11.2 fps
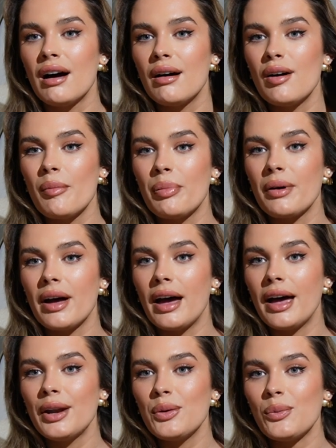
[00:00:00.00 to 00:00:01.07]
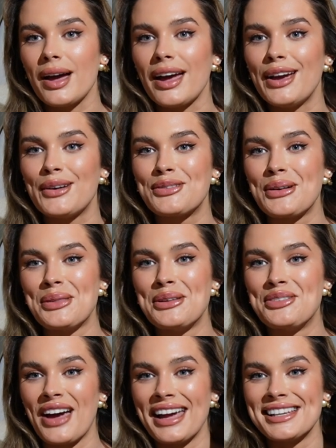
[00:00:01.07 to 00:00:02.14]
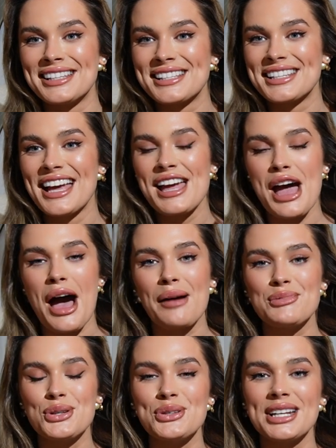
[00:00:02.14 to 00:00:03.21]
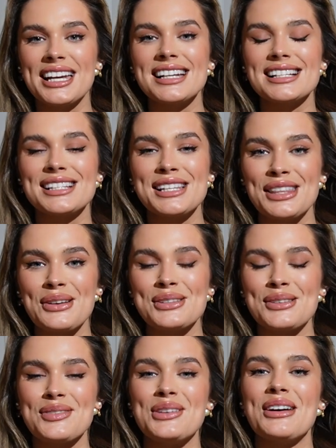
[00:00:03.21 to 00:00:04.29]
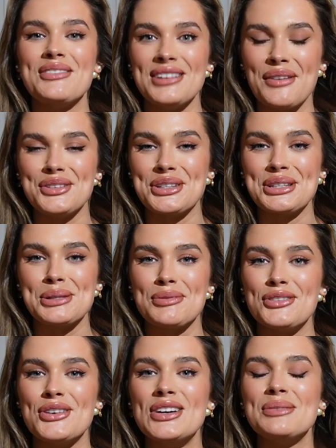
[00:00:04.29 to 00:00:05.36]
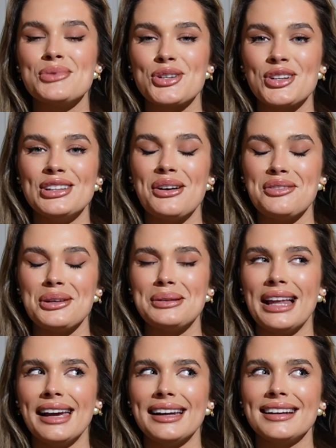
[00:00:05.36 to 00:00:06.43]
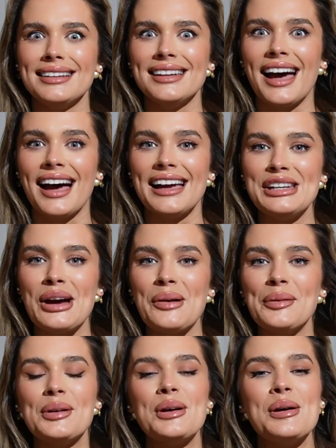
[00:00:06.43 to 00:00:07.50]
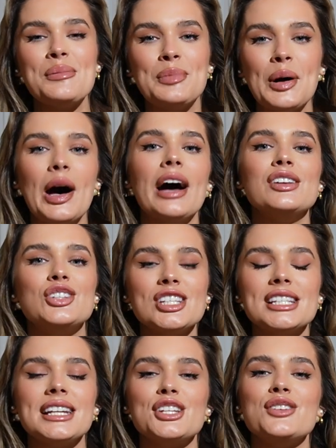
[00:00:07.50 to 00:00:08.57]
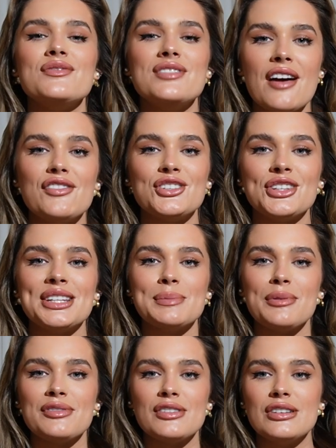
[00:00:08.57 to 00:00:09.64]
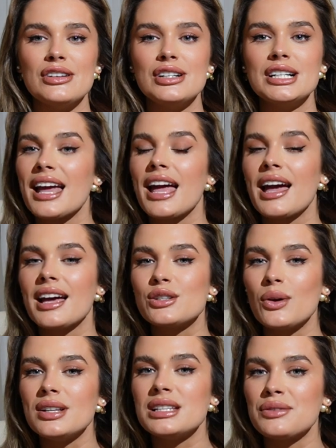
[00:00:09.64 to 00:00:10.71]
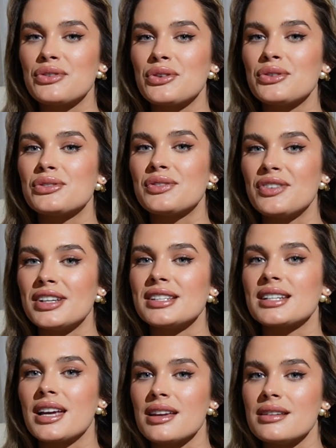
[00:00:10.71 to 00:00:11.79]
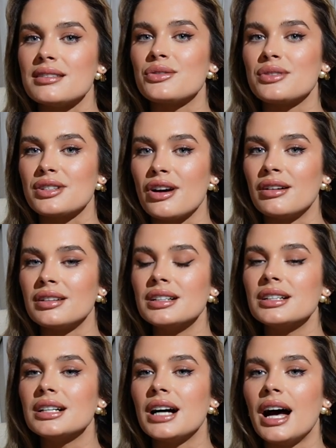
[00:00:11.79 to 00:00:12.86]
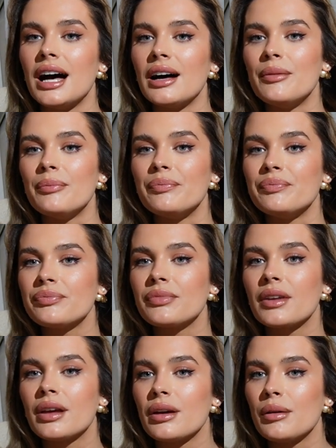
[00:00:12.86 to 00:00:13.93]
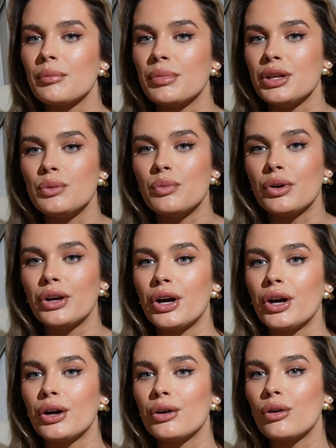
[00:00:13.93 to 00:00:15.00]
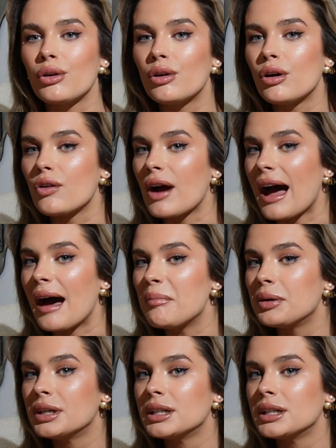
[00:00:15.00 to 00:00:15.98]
up and away from the face. I'm talking to those of you that have never done this before. I'm sure a lot of you are like, yeah, I know. But just in case you've never done this before, it's quite difficult first to get used to a tongue, but you wanna grab